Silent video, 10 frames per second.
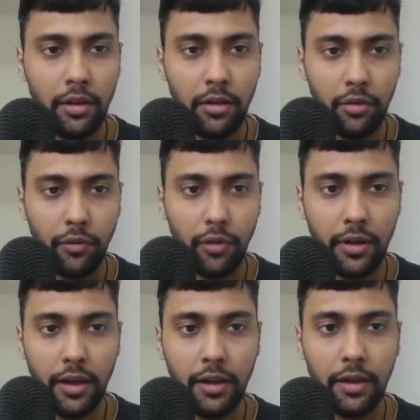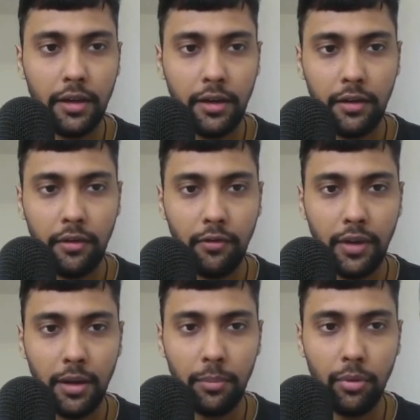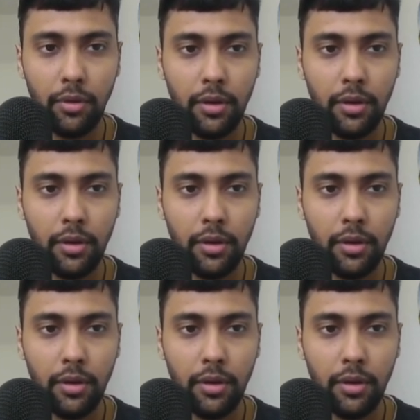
So for that, we can put